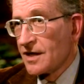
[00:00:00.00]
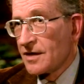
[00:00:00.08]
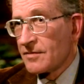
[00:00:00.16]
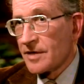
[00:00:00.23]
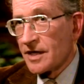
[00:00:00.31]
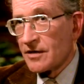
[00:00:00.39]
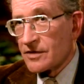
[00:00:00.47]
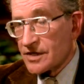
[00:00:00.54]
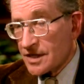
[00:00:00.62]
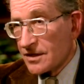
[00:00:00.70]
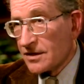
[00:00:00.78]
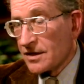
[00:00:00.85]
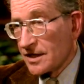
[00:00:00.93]
but it was
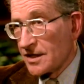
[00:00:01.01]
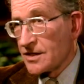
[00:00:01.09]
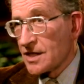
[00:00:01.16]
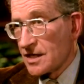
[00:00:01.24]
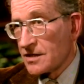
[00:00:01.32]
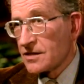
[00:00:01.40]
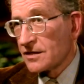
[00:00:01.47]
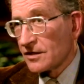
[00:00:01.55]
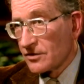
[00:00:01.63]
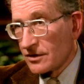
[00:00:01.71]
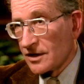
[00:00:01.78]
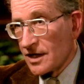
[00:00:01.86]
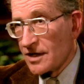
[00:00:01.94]
still, in a sense,
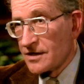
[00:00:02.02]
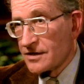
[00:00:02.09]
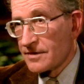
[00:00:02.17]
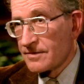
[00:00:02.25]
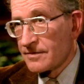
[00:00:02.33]
localized.